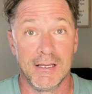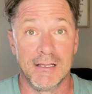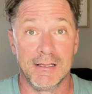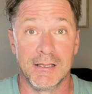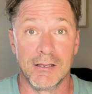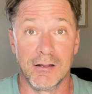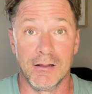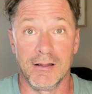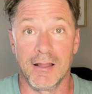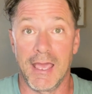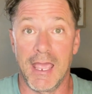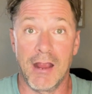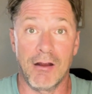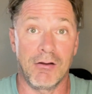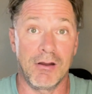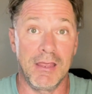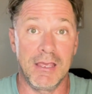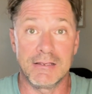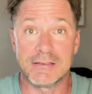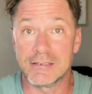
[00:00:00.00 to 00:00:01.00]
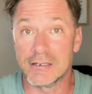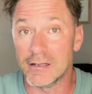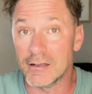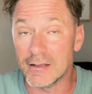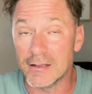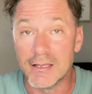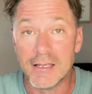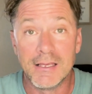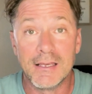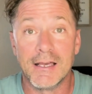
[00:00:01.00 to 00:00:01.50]
Little areas,
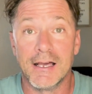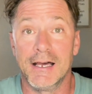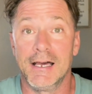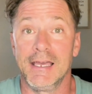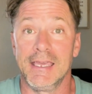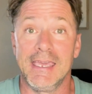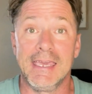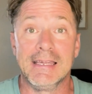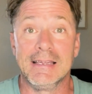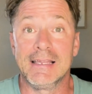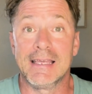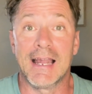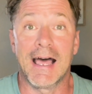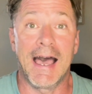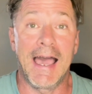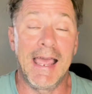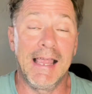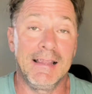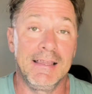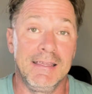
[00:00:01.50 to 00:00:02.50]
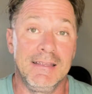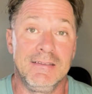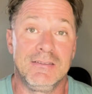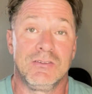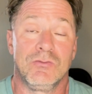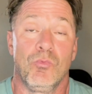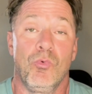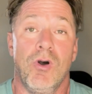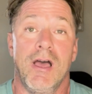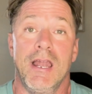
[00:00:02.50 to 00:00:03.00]
little inlet islands
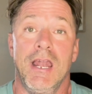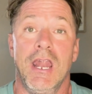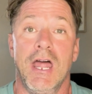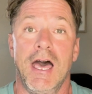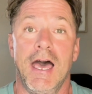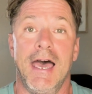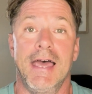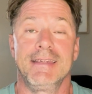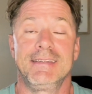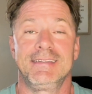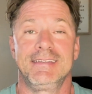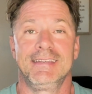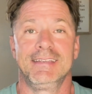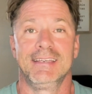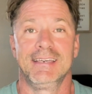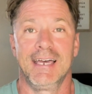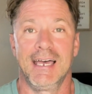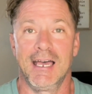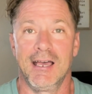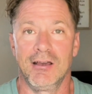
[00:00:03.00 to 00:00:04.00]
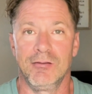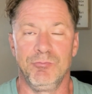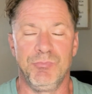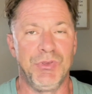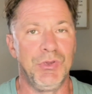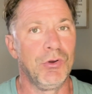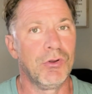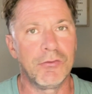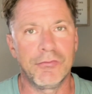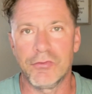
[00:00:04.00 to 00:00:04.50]
and whatnot.
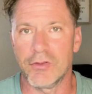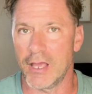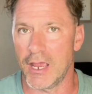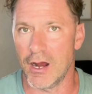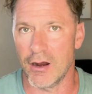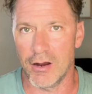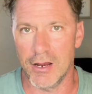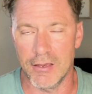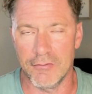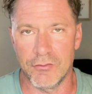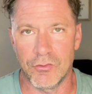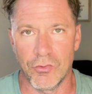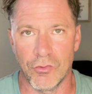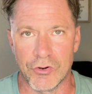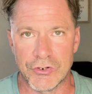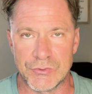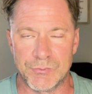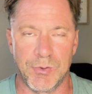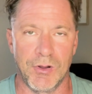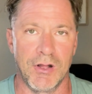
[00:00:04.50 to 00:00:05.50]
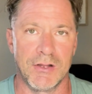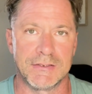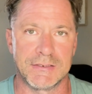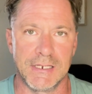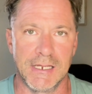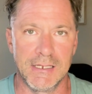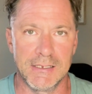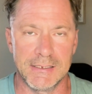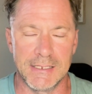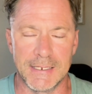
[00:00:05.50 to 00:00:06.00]
Beautiful area, of course, Ponce
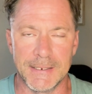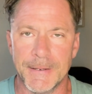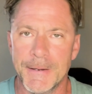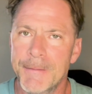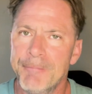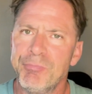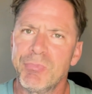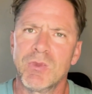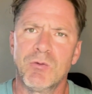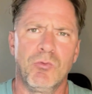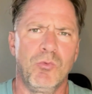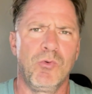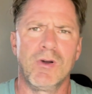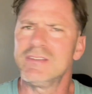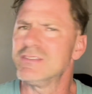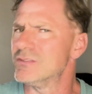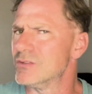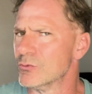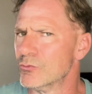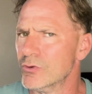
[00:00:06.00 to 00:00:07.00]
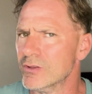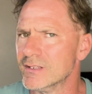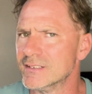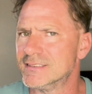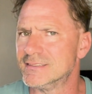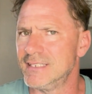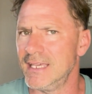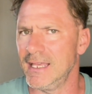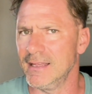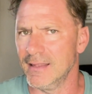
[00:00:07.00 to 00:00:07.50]
Inlet. What's the real
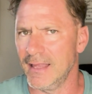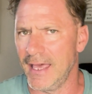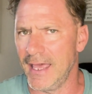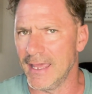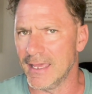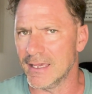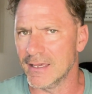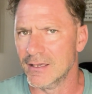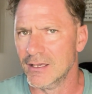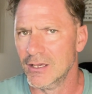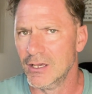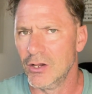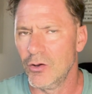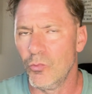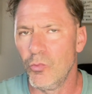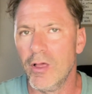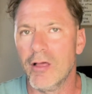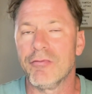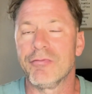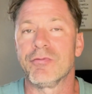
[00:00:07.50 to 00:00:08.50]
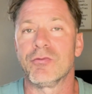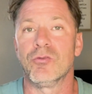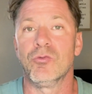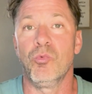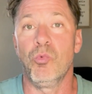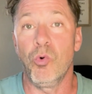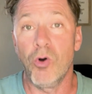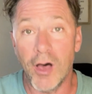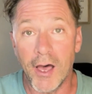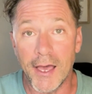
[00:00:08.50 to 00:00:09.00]
estate like? Well, for
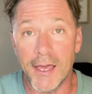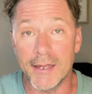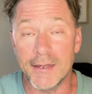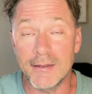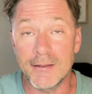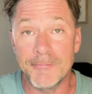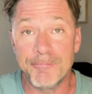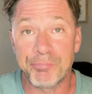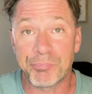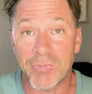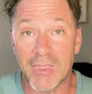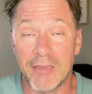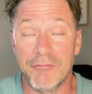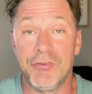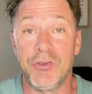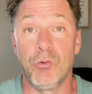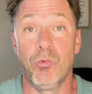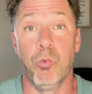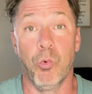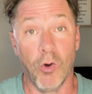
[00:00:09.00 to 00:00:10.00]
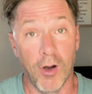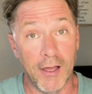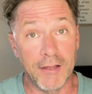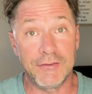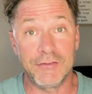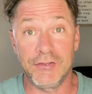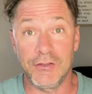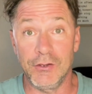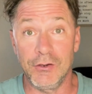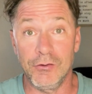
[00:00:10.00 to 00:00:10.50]
one, if you want
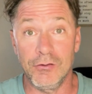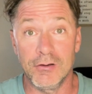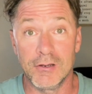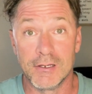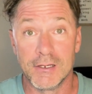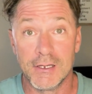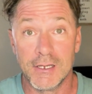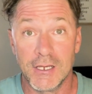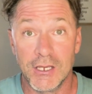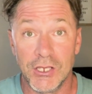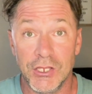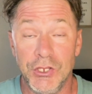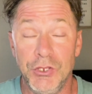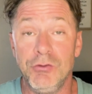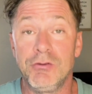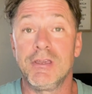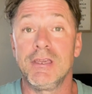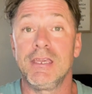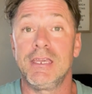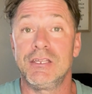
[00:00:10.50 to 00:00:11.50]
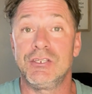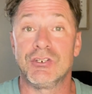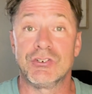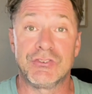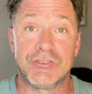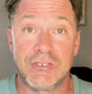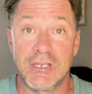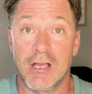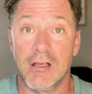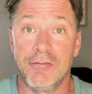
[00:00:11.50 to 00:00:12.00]
to, you can get
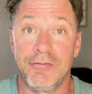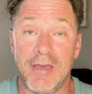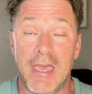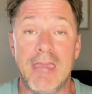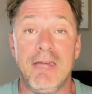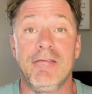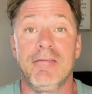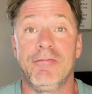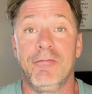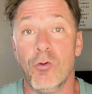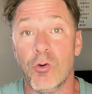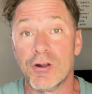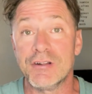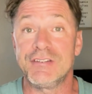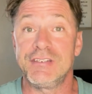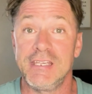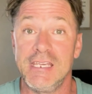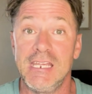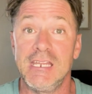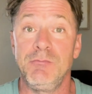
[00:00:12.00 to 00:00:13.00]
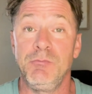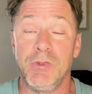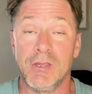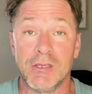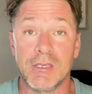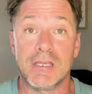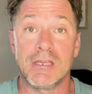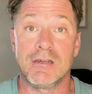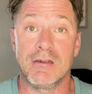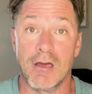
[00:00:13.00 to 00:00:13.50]
yourself a $14
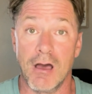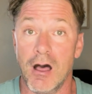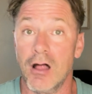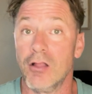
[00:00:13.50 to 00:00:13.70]
million,